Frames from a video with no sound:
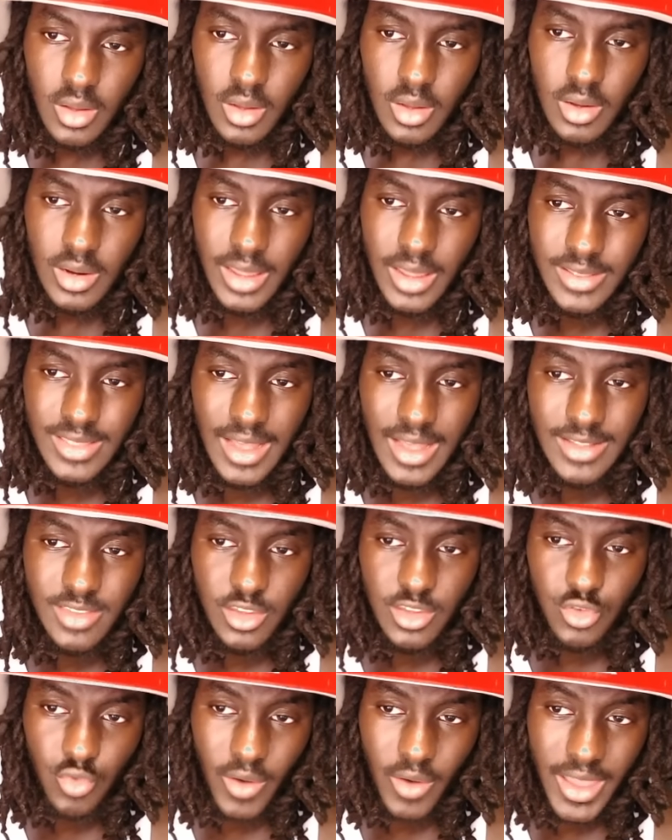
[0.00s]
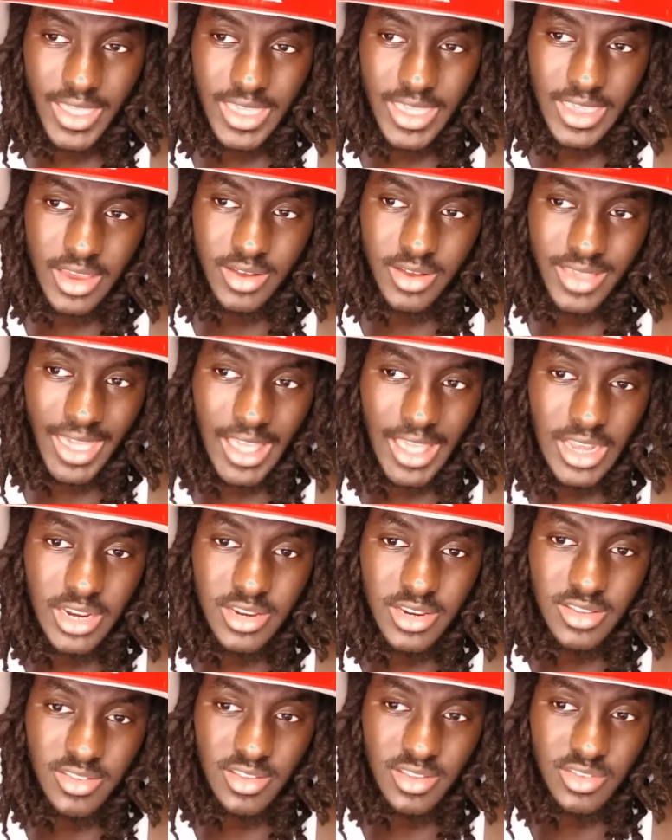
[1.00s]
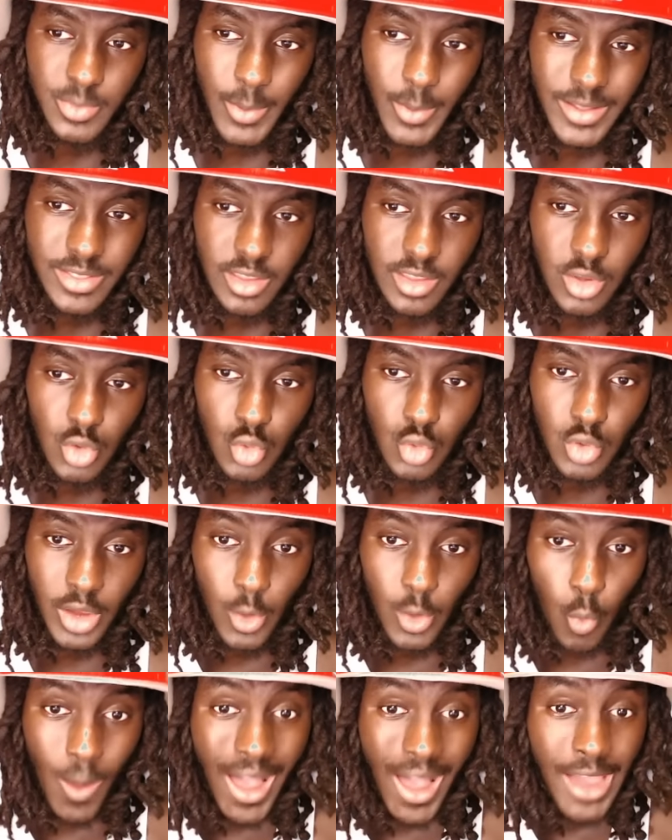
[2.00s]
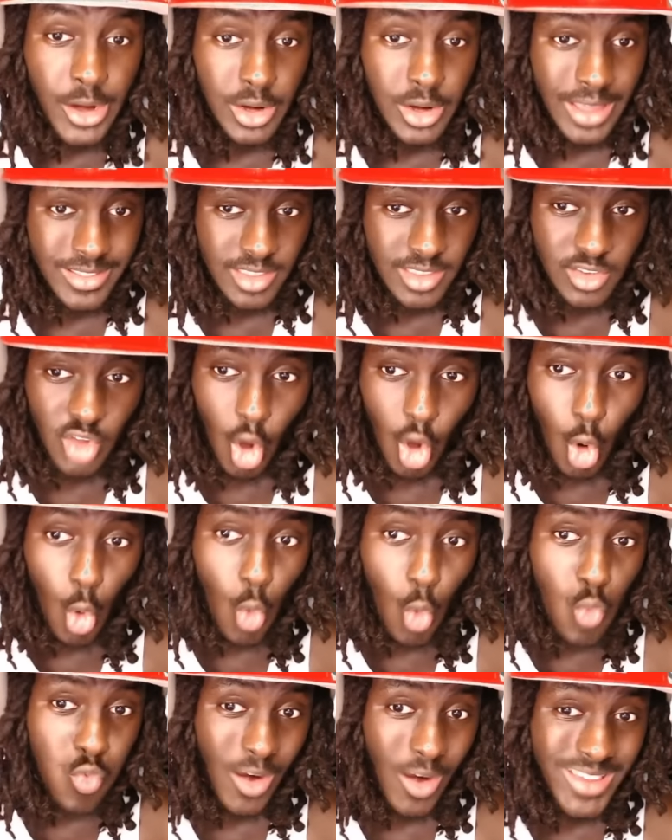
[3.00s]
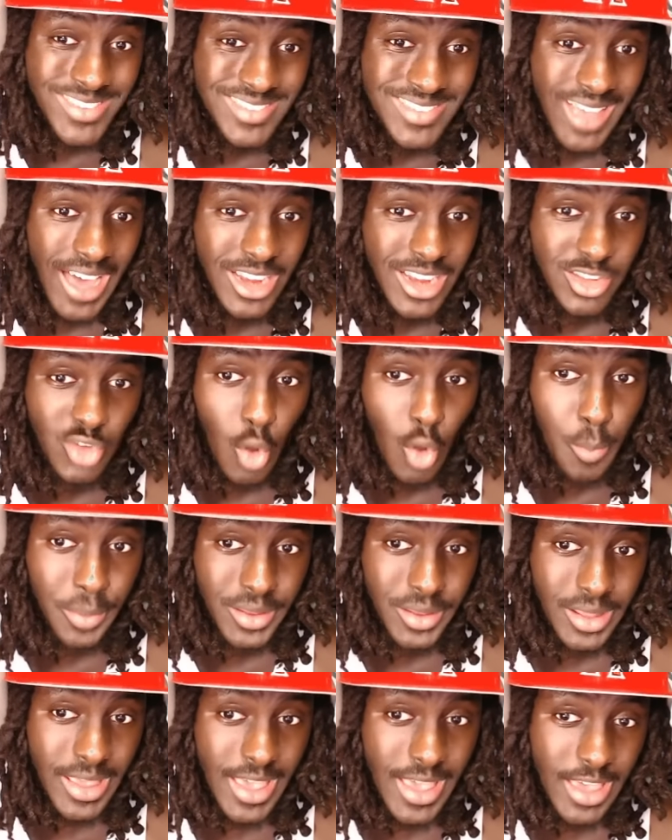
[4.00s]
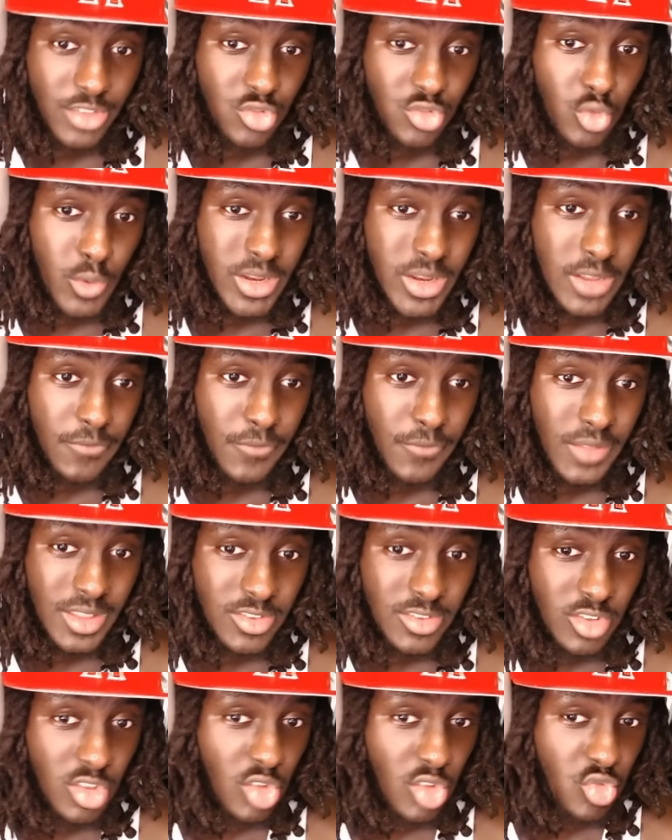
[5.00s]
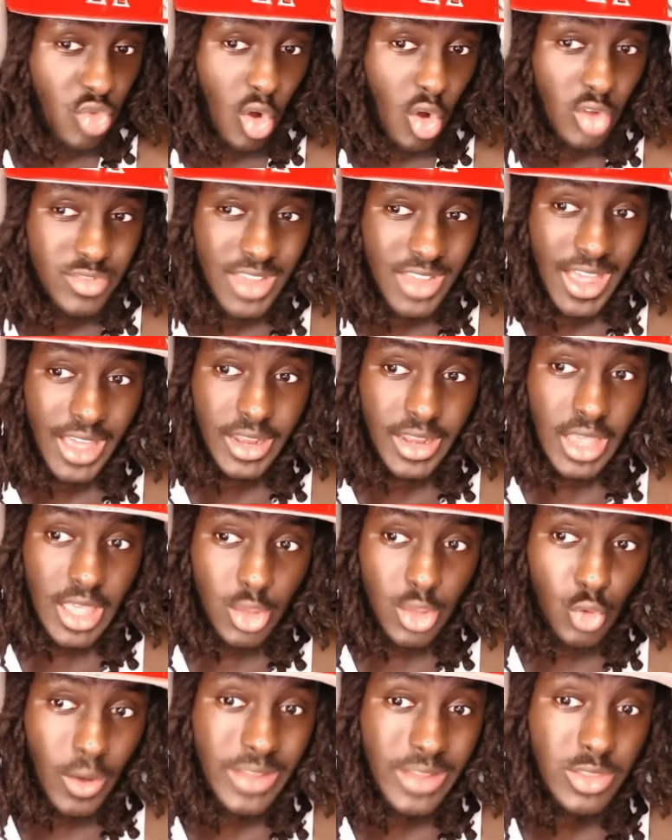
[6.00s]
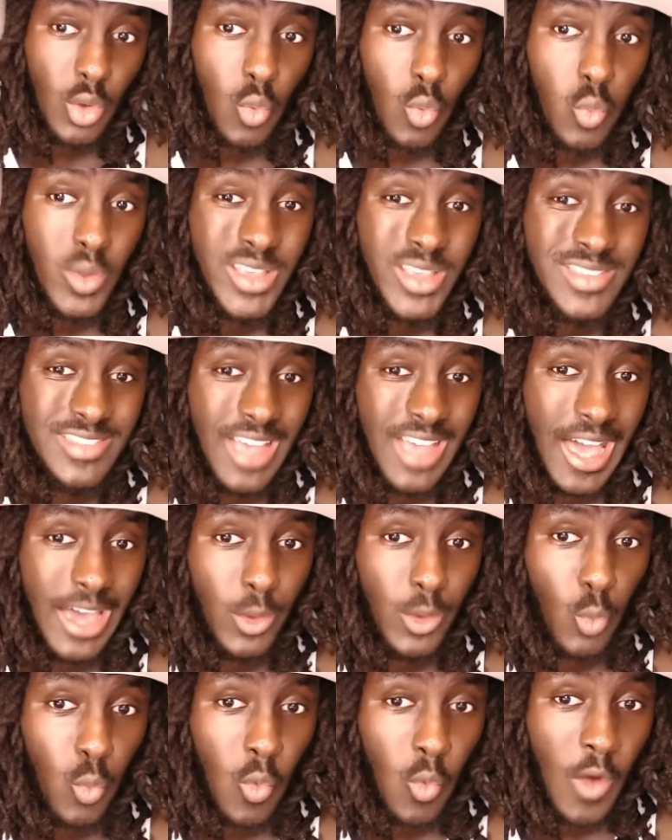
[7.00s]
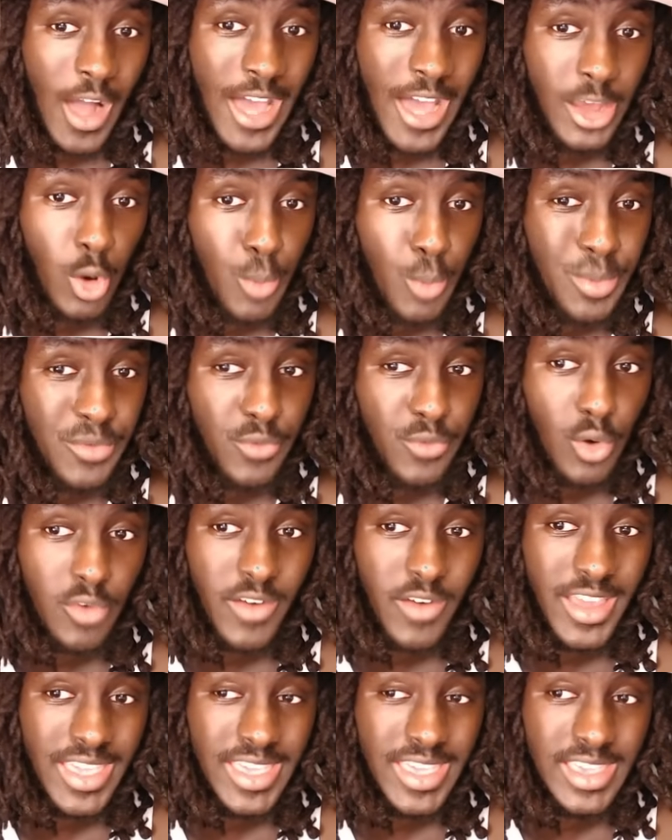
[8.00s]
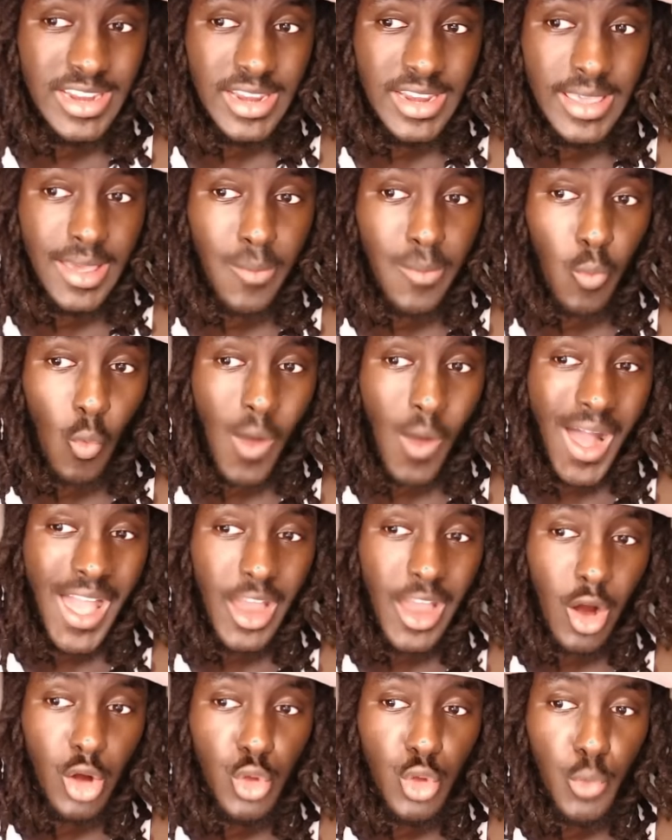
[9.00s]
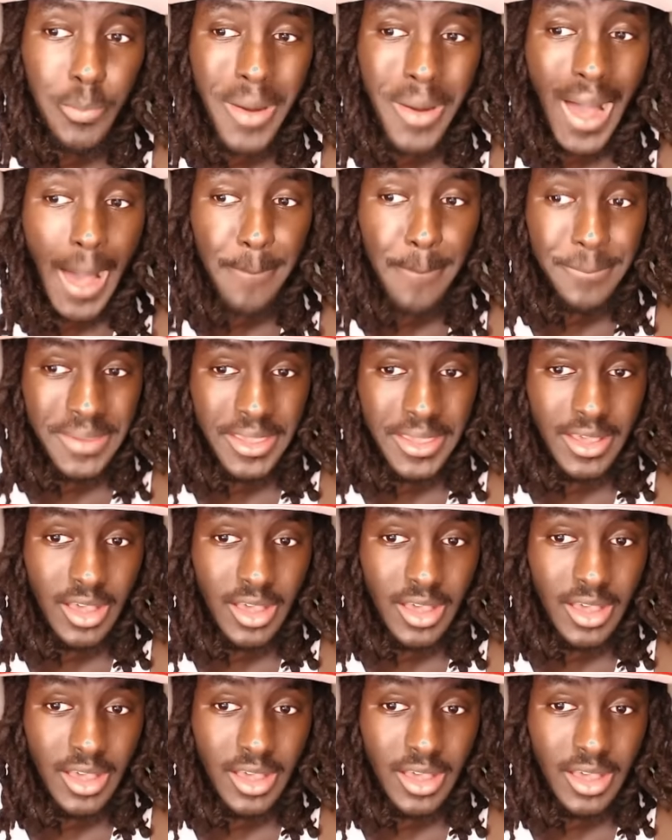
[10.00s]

Like, Dante's right here. Kaylin is expecting you. You're wide. Like, this whole right side is open. It's three. This is the strong side. You got the weak side wide open for a right-hand layup. Why are you popping